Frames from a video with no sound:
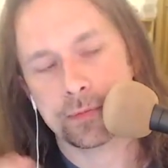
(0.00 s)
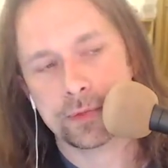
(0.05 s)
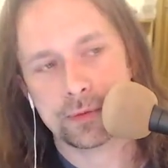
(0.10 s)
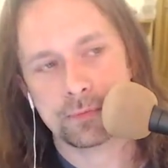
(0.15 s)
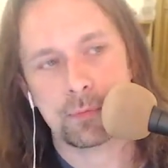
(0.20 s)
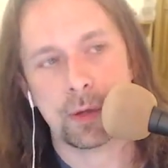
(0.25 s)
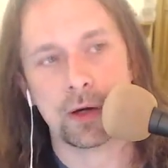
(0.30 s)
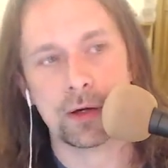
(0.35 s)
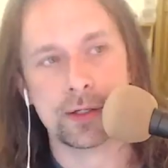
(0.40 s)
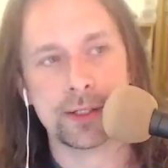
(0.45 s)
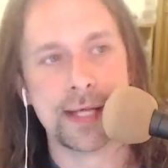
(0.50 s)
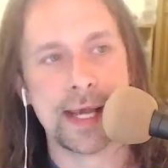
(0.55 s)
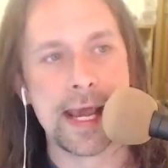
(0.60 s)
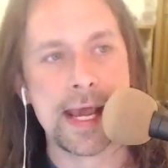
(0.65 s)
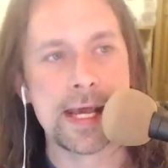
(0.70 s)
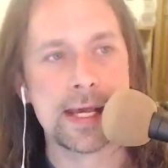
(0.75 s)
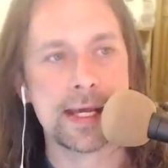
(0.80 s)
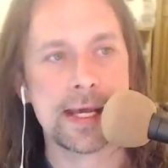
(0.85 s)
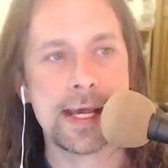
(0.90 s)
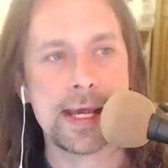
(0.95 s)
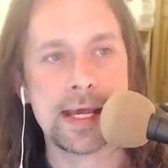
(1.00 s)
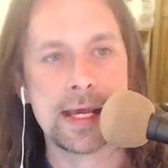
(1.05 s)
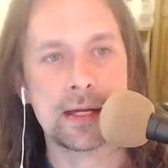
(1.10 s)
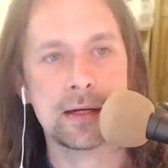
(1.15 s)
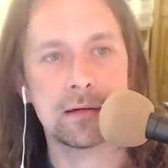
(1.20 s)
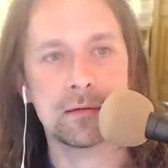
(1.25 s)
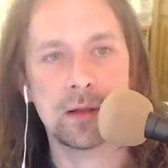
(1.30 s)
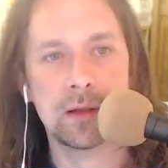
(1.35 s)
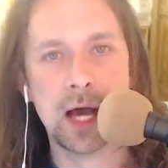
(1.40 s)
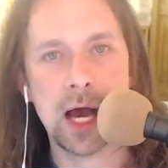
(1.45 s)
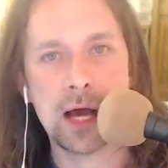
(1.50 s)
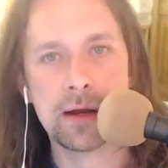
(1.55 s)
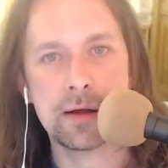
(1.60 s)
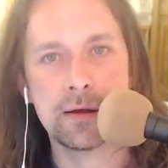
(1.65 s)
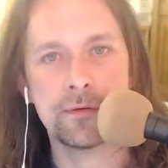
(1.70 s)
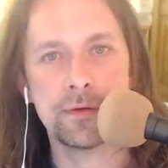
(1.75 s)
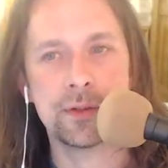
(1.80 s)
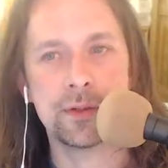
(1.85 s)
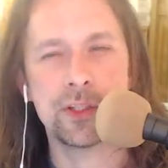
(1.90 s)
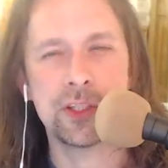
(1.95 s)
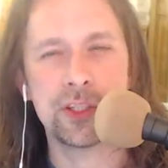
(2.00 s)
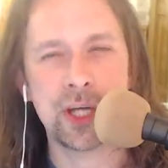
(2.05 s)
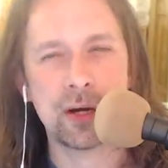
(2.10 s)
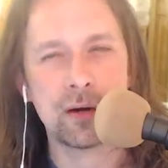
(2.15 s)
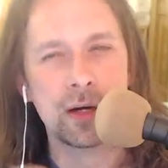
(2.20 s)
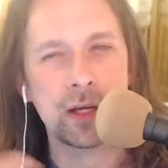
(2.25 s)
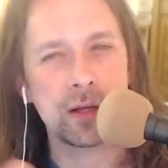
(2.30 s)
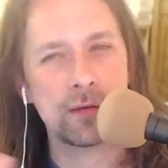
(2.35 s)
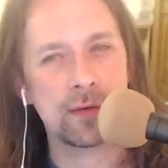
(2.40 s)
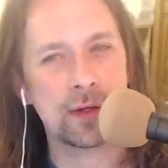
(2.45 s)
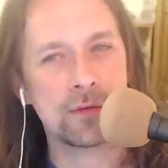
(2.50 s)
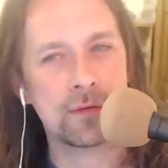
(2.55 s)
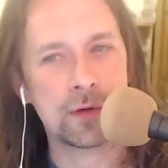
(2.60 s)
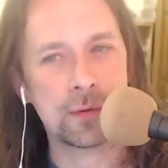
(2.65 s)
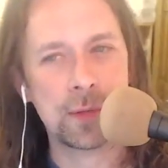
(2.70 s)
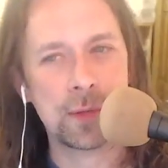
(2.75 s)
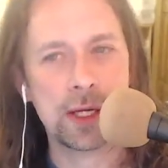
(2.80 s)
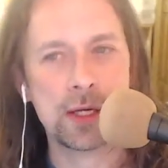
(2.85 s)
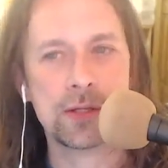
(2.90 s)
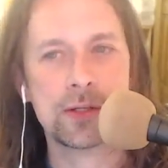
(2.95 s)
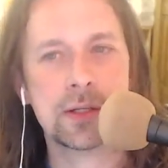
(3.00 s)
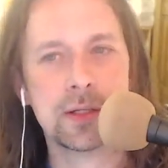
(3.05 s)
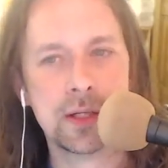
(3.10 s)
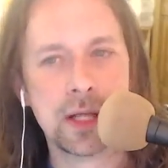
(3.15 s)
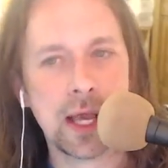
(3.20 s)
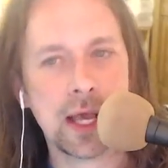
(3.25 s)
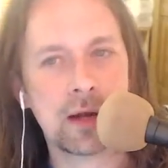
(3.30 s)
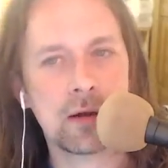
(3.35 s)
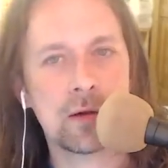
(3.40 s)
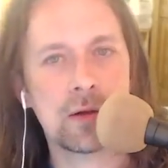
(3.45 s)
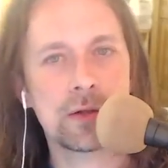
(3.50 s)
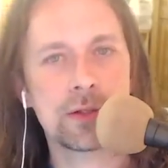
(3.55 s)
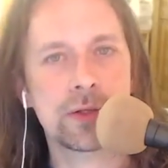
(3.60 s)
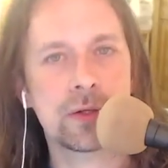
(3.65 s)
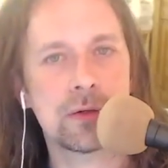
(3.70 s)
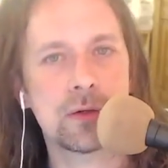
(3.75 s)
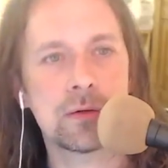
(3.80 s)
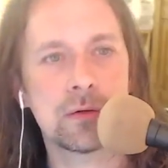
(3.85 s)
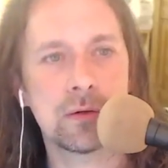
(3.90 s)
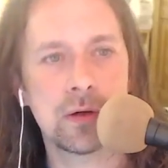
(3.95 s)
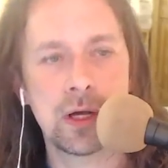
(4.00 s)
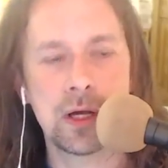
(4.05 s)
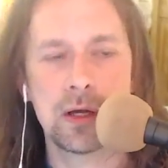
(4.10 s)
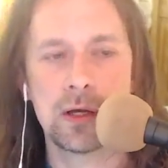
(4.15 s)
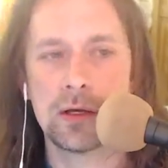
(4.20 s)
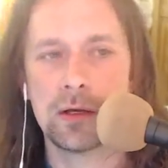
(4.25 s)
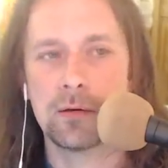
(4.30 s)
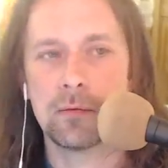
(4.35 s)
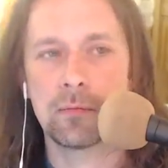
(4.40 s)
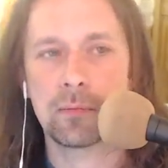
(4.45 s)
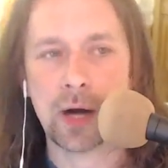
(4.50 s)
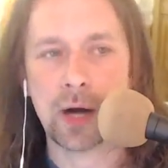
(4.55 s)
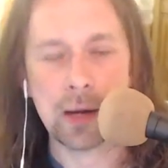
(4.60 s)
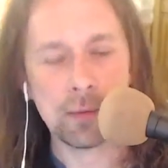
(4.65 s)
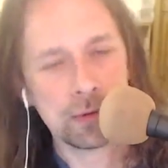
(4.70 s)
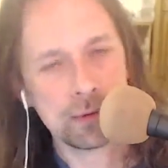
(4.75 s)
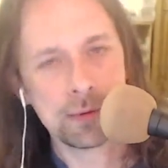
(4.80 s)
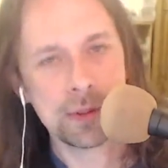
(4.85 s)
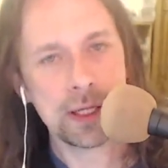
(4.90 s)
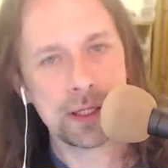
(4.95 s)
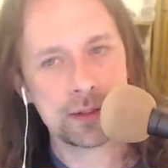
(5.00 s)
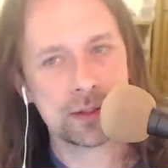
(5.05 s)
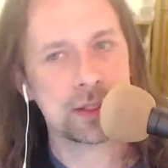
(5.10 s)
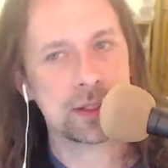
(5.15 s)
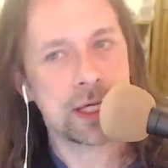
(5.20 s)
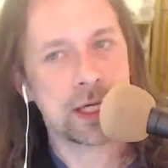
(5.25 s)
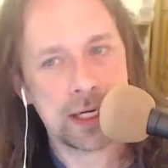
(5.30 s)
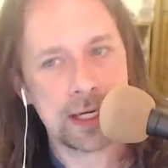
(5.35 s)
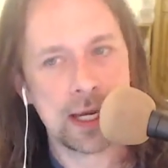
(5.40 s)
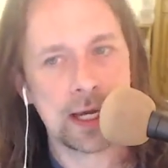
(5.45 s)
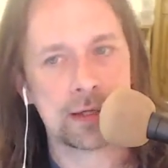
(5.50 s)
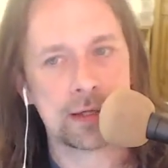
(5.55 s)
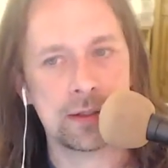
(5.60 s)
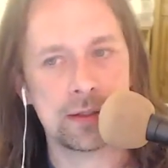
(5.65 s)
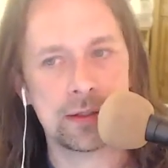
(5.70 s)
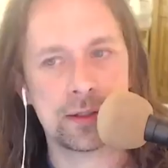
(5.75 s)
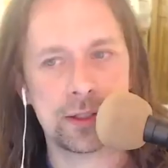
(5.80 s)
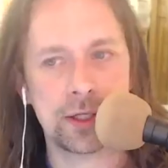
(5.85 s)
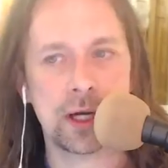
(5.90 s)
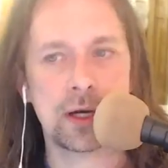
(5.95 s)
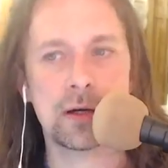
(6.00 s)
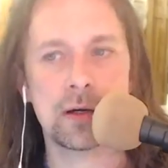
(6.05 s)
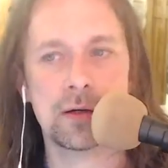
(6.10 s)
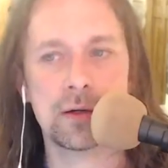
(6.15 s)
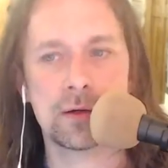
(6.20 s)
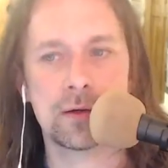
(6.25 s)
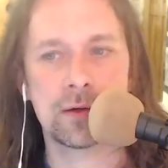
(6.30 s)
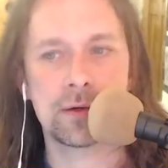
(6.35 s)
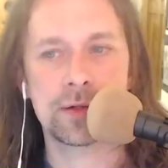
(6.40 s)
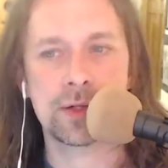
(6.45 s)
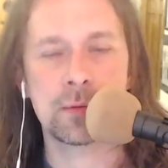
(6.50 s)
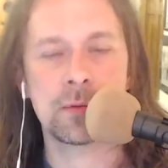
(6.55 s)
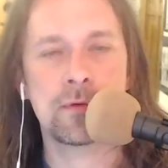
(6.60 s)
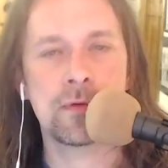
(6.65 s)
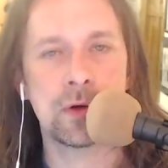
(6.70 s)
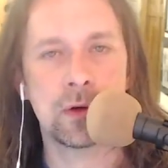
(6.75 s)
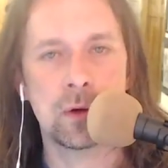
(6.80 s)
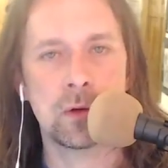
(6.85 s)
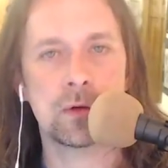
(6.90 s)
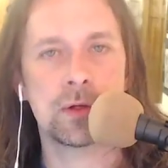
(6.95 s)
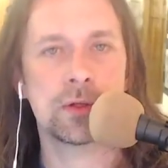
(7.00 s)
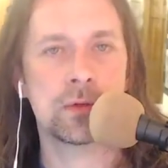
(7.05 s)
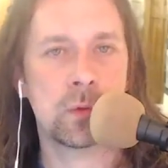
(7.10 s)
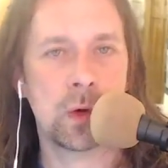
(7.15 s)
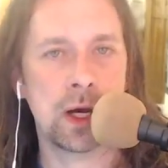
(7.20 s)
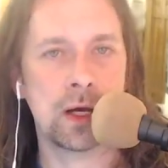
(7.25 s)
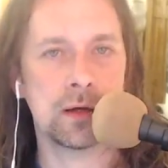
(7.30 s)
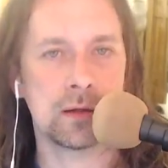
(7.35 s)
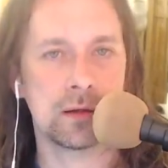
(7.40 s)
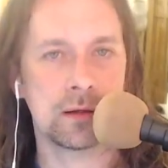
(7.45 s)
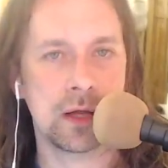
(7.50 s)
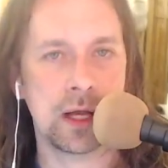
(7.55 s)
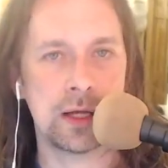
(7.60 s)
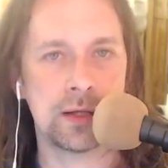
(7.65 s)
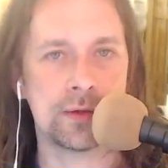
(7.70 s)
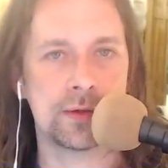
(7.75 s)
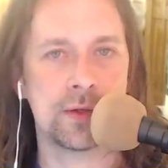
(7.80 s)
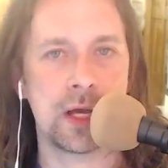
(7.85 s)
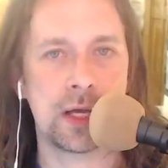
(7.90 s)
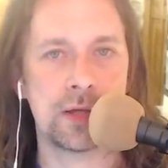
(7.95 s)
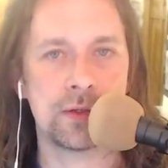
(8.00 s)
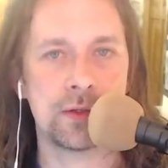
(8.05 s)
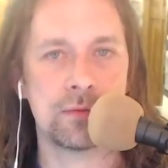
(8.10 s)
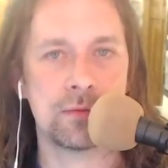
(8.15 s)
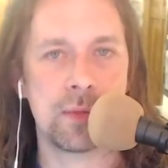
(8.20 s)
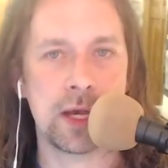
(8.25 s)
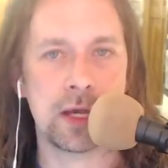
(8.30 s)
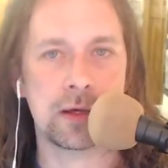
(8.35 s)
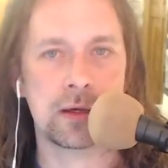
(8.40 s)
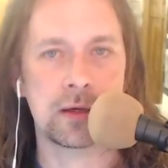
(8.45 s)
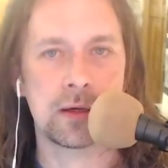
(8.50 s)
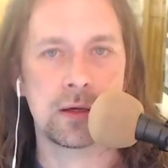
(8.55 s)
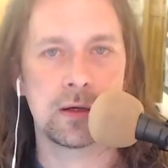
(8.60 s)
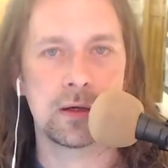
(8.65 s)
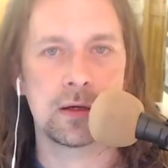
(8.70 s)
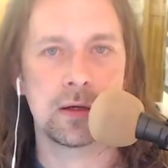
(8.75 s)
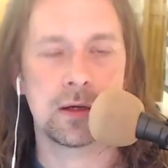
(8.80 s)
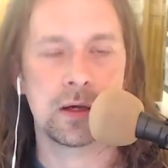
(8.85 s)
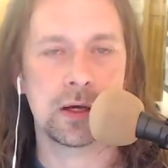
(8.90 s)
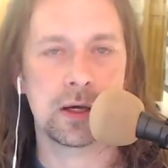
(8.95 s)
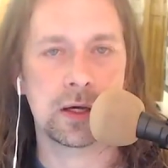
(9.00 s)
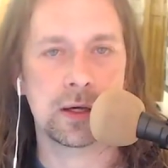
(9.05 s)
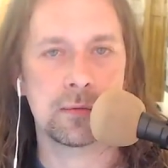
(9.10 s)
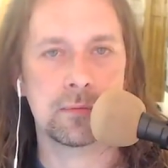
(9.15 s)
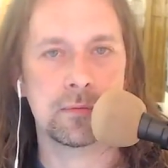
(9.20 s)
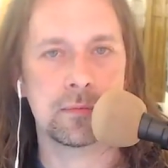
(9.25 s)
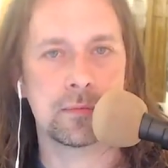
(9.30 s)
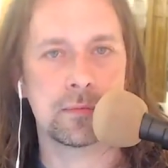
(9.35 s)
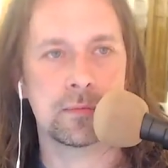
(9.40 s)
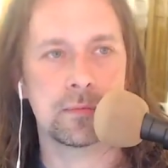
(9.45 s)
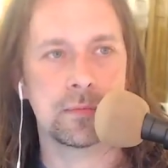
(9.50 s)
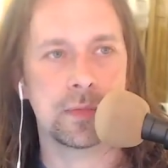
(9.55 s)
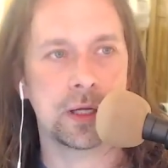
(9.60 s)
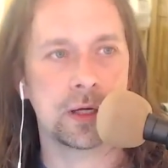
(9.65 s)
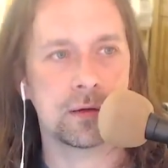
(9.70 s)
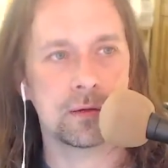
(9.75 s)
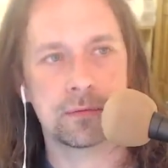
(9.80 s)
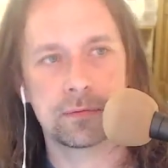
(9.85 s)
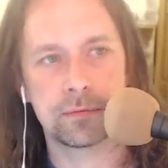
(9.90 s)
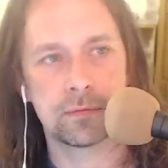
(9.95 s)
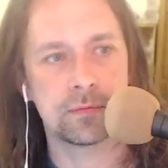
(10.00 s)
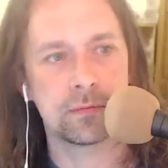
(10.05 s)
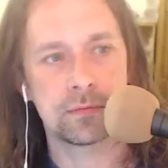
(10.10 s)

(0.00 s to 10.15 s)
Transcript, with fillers: partake in a lot of sharing of information and also probably to connect and share some of your own as well as as you make um, you know